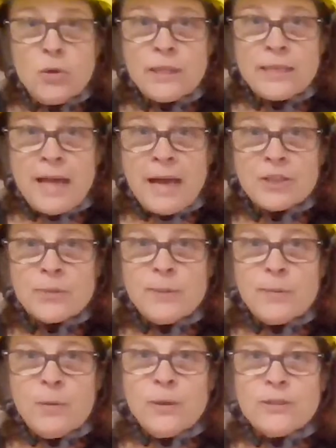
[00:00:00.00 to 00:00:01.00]
attachment
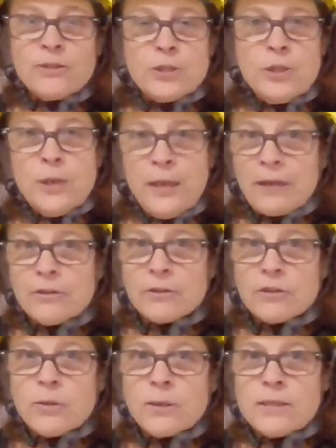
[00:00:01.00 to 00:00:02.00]
points or two
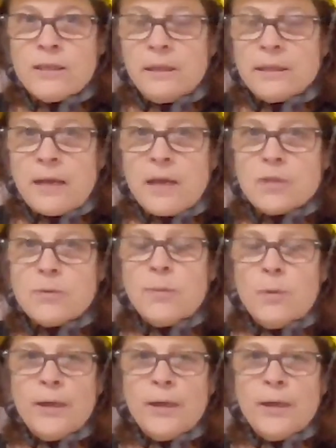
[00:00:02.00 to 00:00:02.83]
connectors to a single attachment point